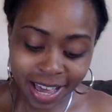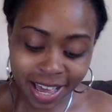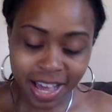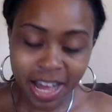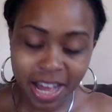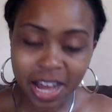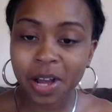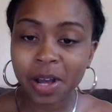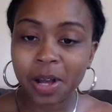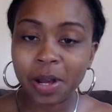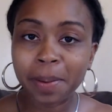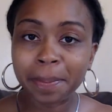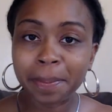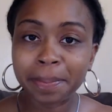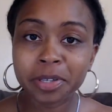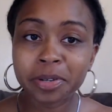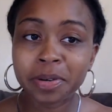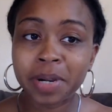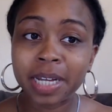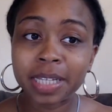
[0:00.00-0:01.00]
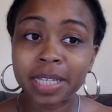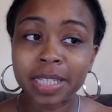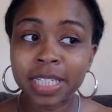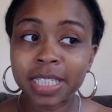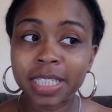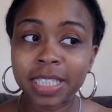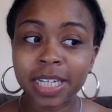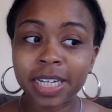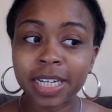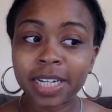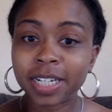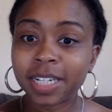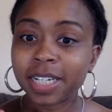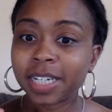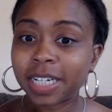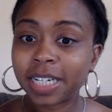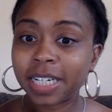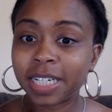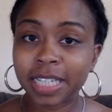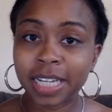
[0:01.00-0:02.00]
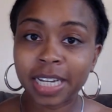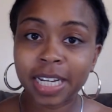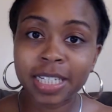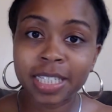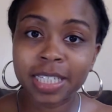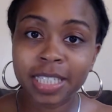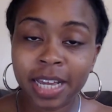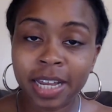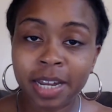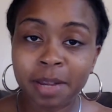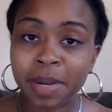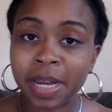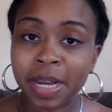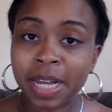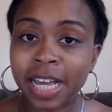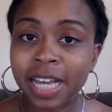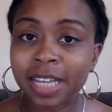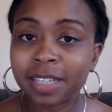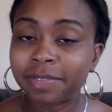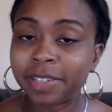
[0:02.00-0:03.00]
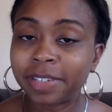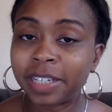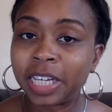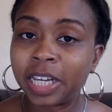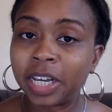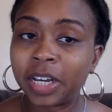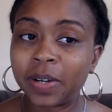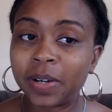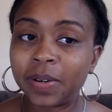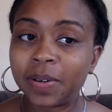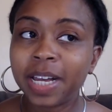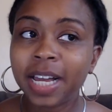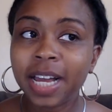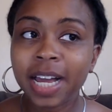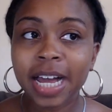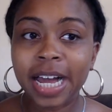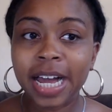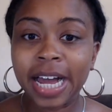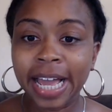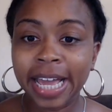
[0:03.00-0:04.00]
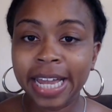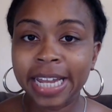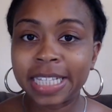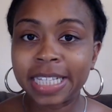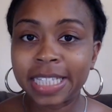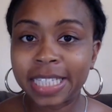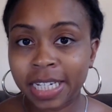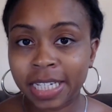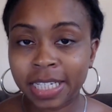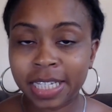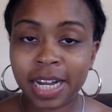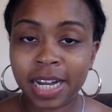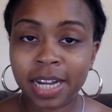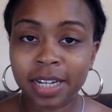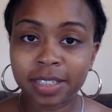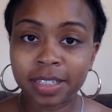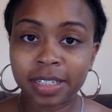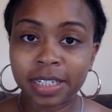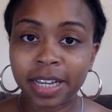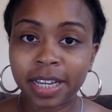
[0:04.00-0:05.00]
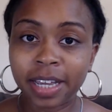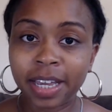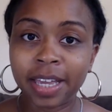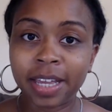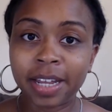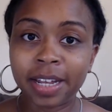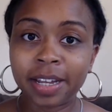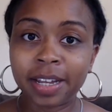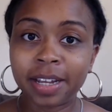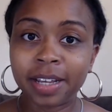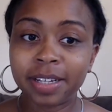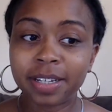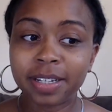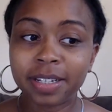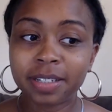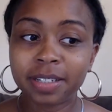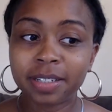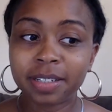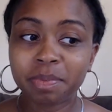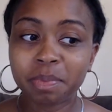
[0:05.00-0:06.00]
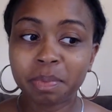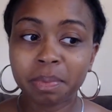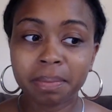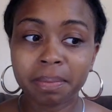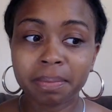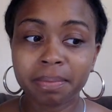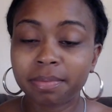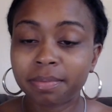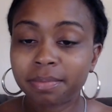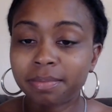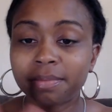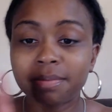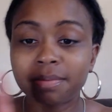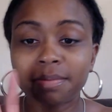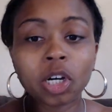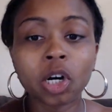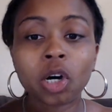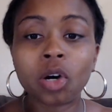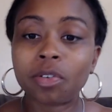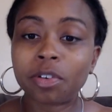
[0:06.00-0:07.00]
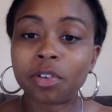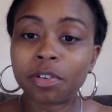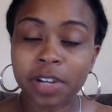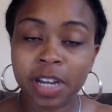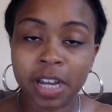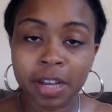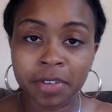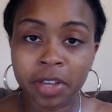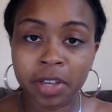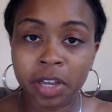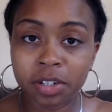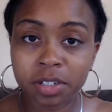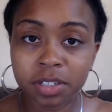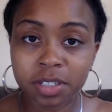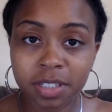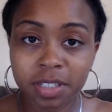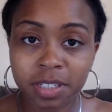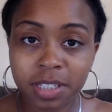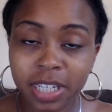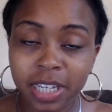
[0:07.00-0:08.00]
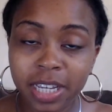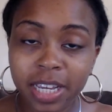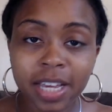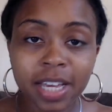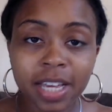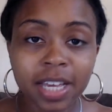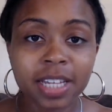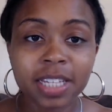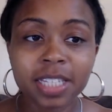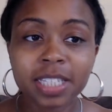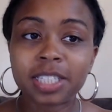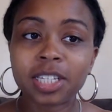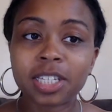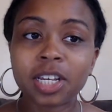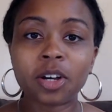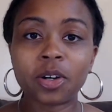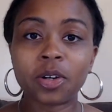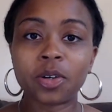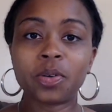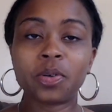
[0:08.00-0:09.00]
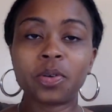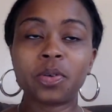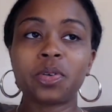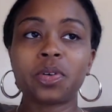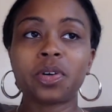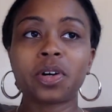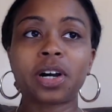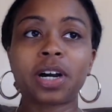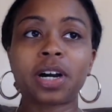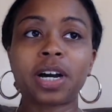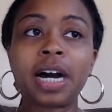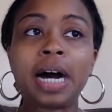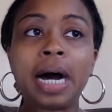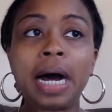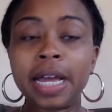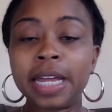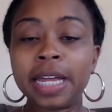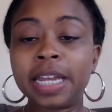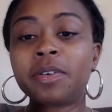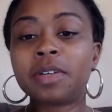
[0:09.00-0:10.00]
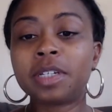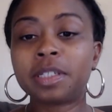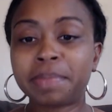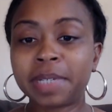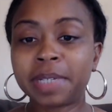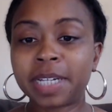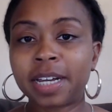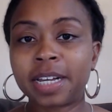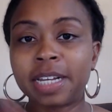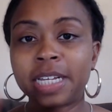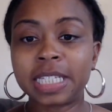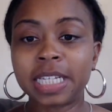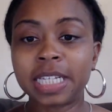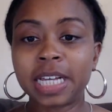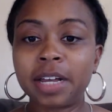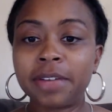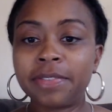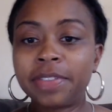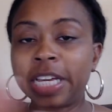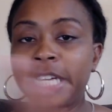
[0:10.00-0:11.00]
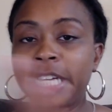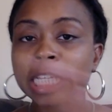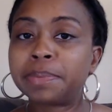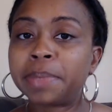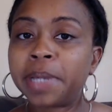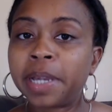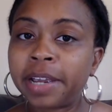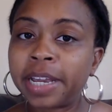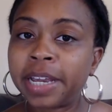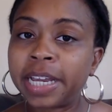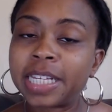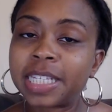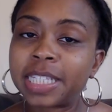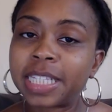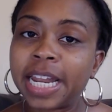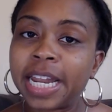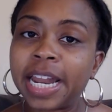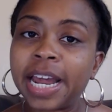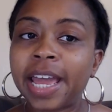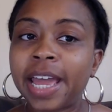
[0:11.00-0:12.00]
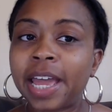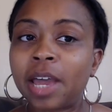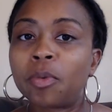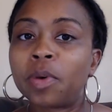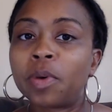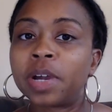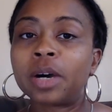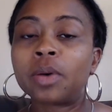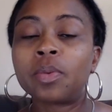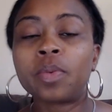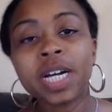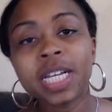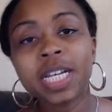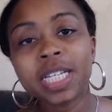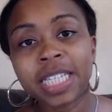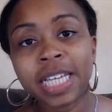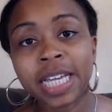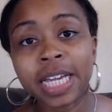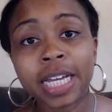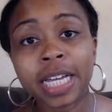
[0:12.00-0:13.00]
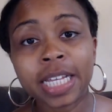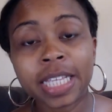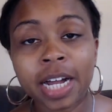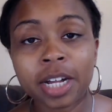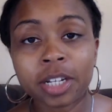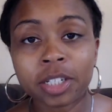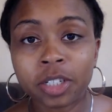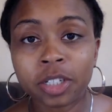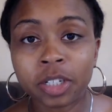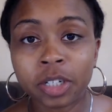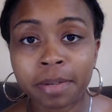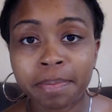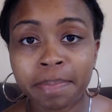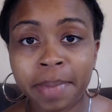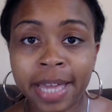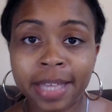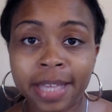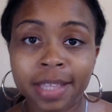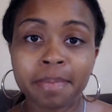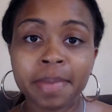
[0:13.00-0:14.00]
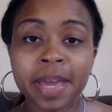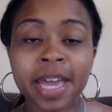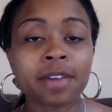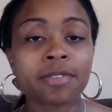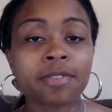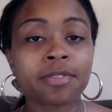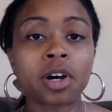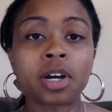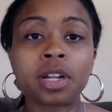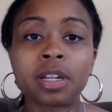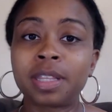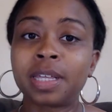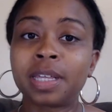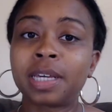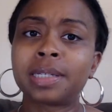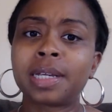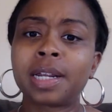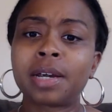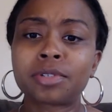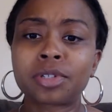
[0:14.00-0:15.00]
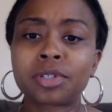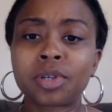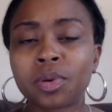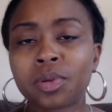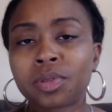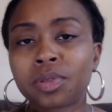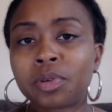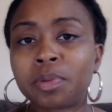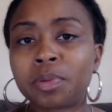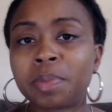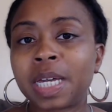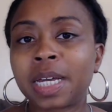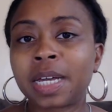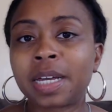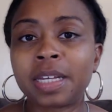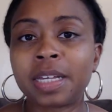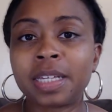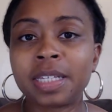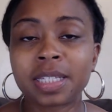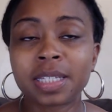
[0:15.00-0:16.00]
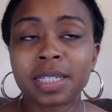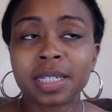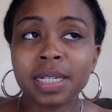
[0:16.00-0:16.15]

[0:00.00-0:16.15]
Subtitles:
throughout this year because, like I said in my last video, I hadn't seen a doctor in over 5 years. So, and it was because of the experience that I had when I was seeing a doctor back to back for all the things that I was going through because